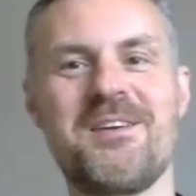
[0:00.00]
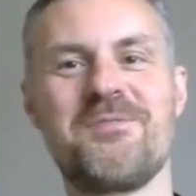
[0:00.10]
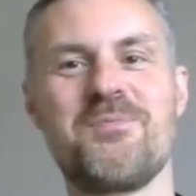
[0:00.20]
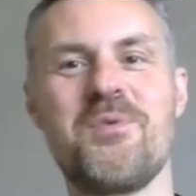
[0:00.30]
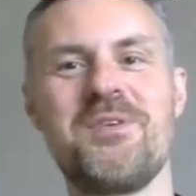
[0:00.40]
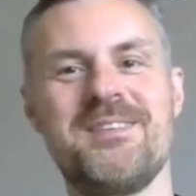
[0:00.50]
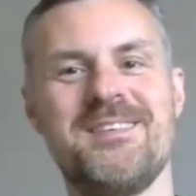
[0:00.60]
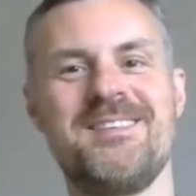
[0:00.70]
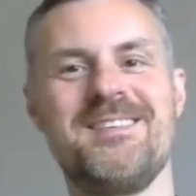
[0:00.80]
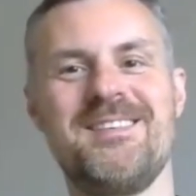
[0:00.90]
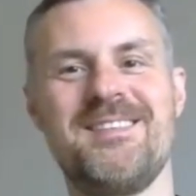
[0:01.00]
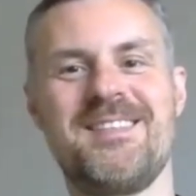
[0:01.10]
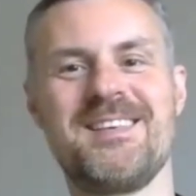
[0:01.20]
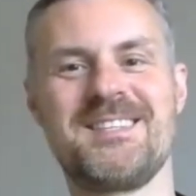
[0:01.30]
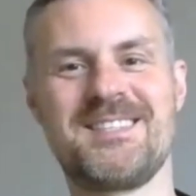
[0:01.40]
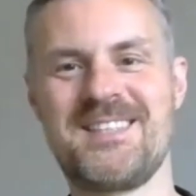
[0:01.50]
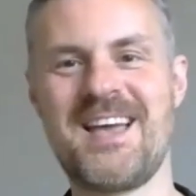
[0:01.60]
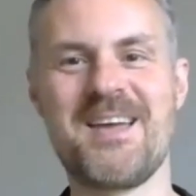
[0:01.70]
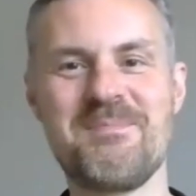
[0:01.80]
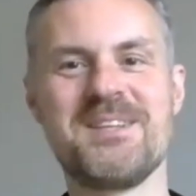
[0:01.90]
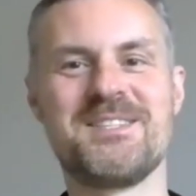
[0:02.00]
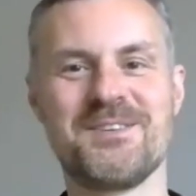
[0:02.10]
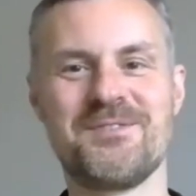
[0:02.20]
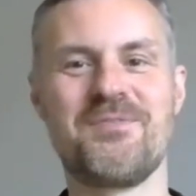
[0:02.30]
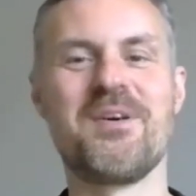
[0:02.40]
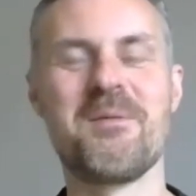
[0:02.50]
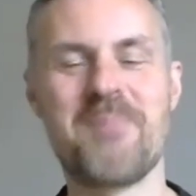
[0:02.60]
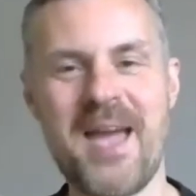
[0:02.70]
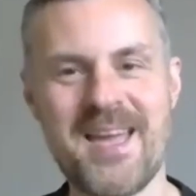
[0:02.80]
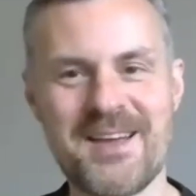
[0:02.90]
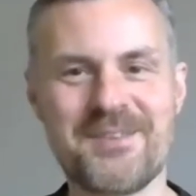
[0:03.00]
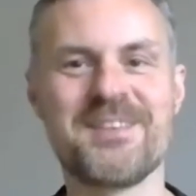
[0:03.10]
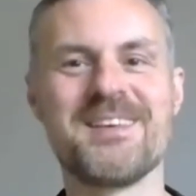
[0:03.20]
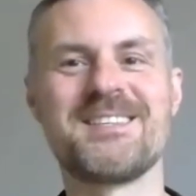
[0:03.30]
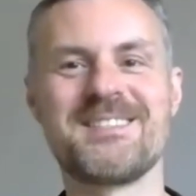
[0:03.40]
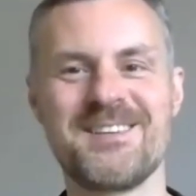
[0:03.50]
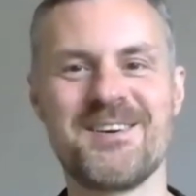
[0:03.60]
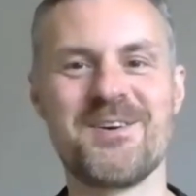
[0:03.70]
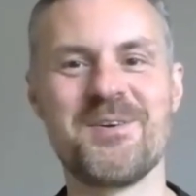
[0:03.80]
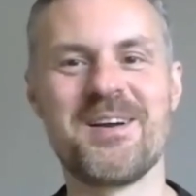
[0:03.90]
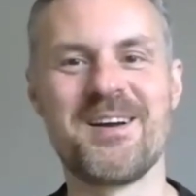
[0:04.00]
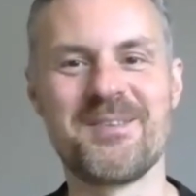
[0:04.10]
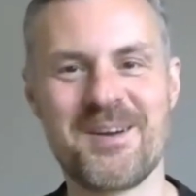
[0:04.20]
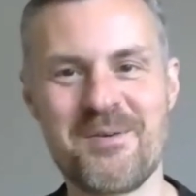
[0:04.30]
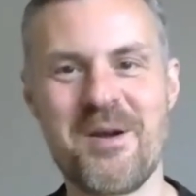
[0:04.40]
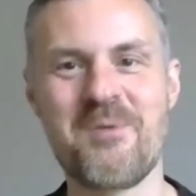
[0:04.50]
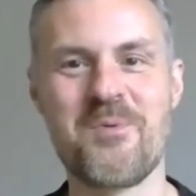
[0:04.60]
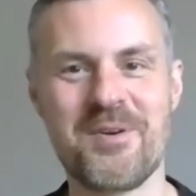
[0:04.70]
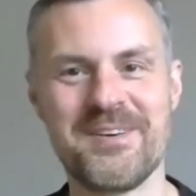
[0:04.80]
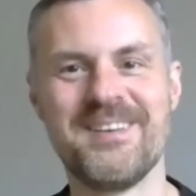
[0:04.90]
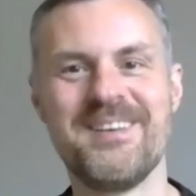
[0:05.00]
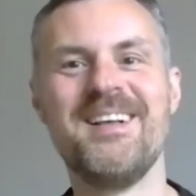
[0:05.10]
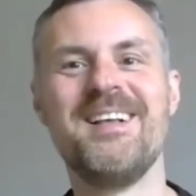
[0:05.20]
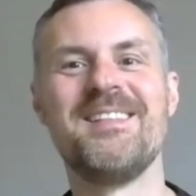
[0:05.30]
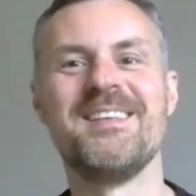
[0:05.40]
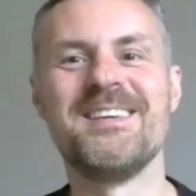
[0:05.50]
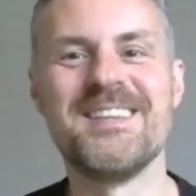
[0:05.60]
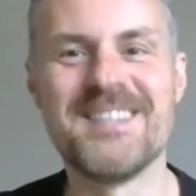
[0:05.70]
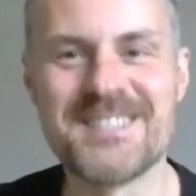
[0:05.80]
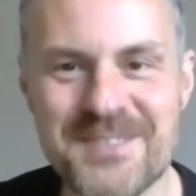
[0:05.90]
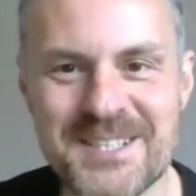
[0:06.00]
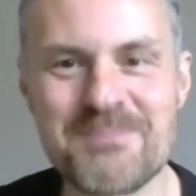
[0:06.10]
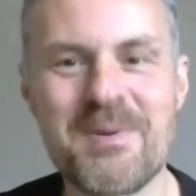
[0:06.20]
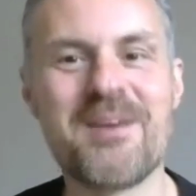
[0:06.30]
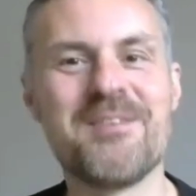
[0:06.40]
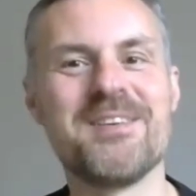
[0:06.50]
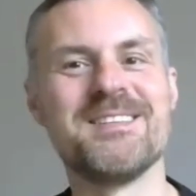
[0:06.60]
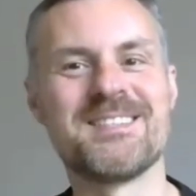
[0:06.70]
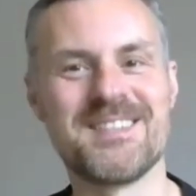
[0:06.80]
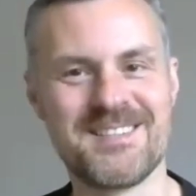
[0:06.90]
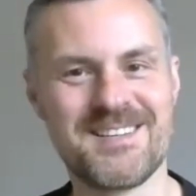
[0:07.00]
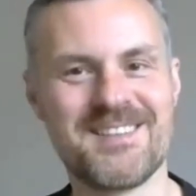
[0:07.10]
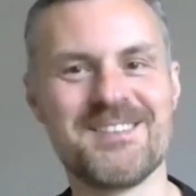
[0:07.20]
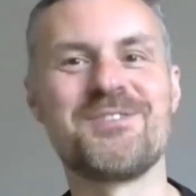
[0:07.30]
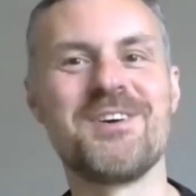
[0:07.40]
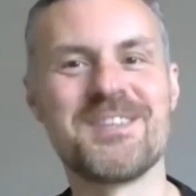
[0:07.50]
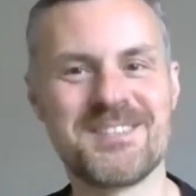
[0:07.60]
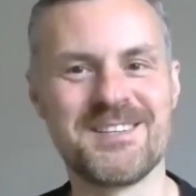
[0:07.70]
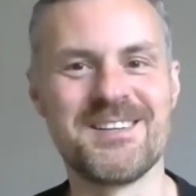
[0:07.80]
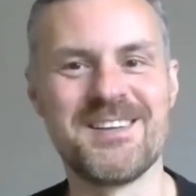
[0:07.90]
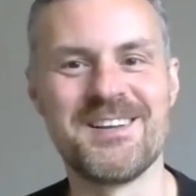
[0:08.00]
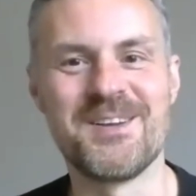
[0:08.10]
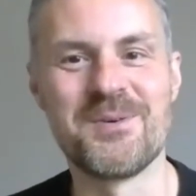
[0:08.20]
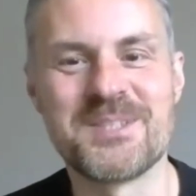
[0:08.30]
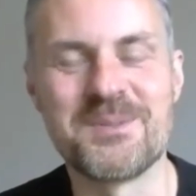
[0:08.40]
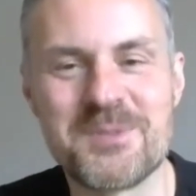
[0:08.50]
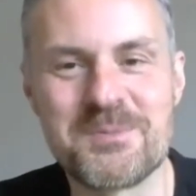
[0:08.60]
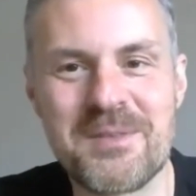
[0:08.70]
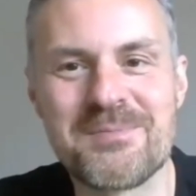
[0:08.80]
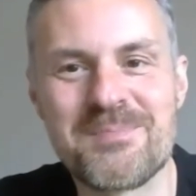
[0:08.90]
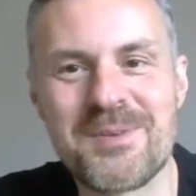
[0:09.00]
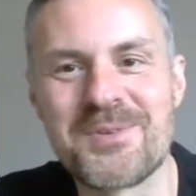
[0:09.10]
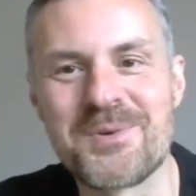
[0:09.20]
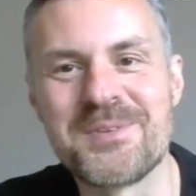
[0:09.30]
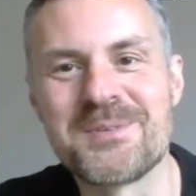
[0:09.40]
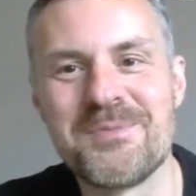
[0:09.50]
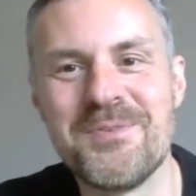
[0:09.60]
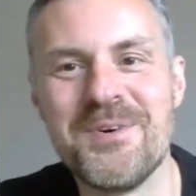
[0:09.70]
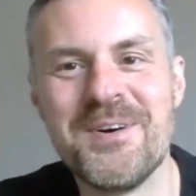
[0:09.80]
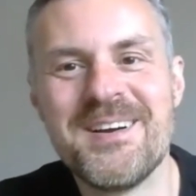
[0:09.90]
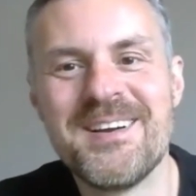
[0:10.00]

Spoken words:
kind of want that image of what I'm paying for this, you know, I want years of experience and the trust and knowing someone's been through this before.